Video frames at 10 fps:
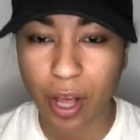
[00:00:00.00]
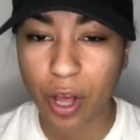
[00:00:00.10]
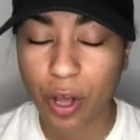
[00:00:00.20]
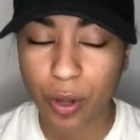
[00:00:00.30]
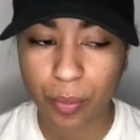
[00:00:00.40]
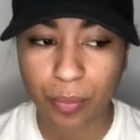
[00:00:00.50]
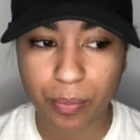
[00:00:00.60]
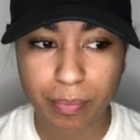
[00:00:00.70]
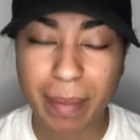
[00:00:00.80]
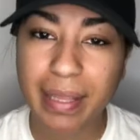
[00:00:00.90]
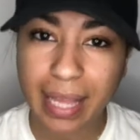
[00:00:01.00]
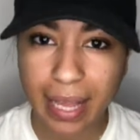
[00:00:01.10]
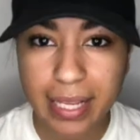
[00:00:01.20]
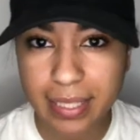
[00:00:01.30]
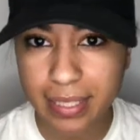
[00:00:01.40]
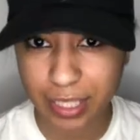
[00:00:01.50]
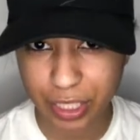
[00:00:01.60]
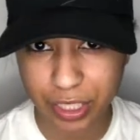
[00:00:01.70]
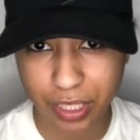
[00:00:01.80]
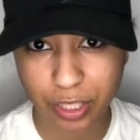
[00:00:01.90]
Um, maybe like
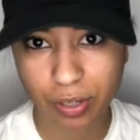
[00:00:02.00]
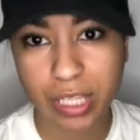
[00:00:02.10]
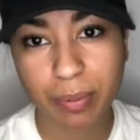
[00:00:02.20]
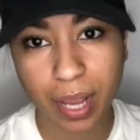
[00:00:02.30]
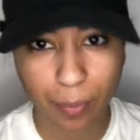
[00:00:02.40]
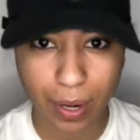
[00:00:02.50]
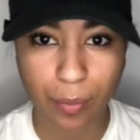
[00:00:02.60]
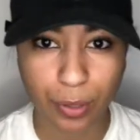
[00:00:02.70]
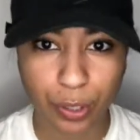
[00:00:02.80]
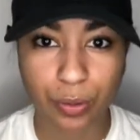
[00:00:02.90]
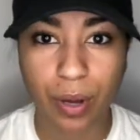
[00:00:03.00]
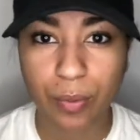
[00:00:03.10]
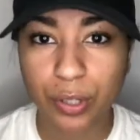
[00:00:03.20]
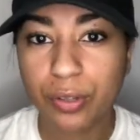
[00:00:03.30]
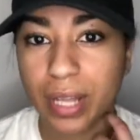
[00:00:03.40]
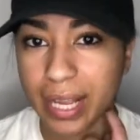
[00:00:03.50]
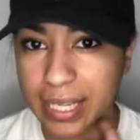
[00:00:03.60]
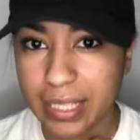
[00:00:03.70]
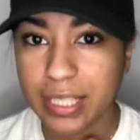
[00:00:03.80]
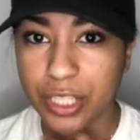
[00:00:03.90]
esthetician. So that's probably what I want to do. I want to do like
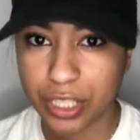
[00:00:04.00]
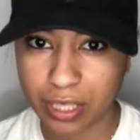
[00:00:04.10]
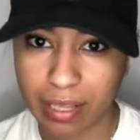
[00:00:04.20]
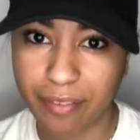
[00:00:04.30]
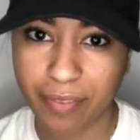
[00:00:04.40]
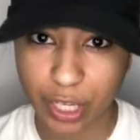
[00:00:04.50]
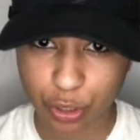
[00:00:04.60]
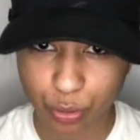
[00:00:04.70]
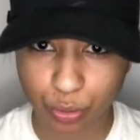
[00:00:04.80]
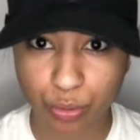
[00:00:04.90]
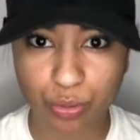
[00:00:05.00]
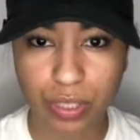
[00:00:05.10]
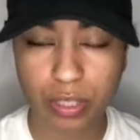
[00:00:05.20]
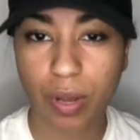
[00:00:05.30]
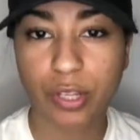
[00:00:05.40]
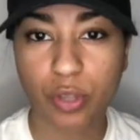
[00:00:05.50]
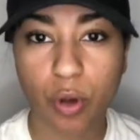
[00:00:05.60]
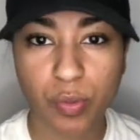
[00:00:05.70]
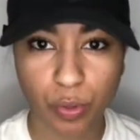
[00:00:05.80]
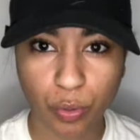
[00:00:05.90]
esthetician, so like facials. So I used to
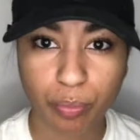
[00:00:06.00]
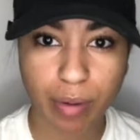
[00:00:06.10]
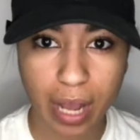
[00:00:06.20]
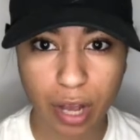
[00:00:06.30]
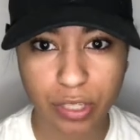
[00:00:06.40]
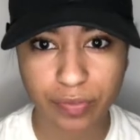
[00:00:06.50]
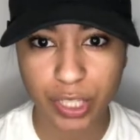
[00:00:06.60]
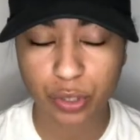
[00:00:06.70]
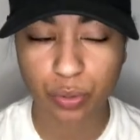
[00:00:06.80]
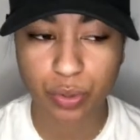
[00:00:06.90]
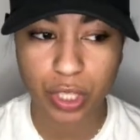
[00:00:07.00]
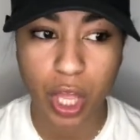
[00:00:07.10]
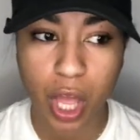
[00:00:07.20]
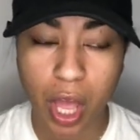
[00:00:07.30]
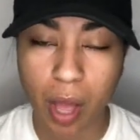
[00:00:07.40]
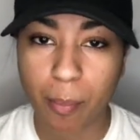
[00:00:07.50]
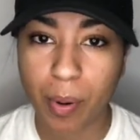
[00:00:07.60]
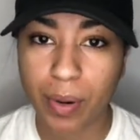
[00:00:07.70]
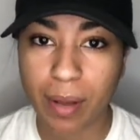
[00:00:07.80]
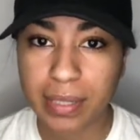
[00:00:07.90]
always want to do brows, facials.
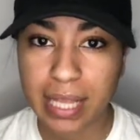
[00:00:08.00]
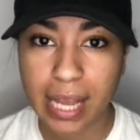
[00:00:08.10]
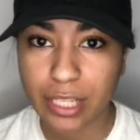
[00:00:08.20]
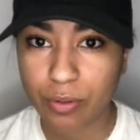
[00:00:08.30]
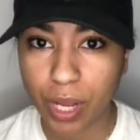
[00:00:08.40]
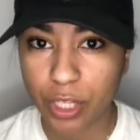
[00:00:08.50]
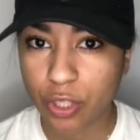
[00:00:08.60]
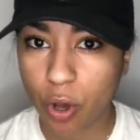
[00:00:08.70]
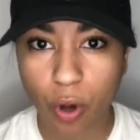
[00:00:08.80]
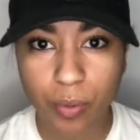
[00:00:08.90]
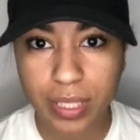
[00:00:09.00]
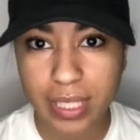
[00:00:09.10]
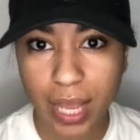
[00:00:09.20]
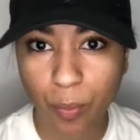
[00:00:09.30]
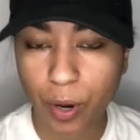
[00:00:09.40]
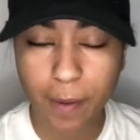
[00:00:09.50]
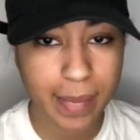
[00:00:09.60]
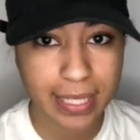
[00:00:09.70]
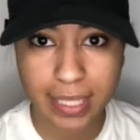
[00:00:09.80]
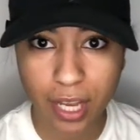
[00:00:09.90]
But when I was in high school, I used to always like wear
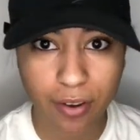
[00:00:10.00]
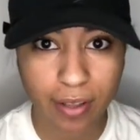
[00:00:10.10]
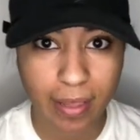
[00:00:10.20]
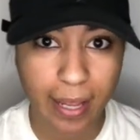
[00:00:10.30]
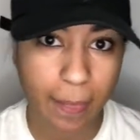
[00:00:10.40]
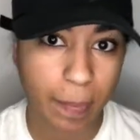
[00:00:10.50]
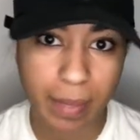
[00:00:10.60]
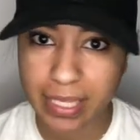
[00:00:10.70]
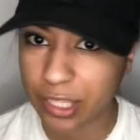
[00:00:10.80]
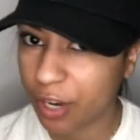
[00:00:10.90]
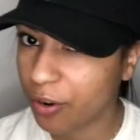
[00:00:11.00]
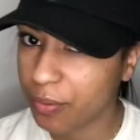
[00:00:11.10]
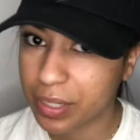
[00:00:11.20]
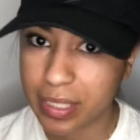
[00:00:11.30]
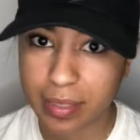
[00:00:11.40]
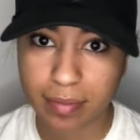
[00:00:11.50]
mascara. Like mascara was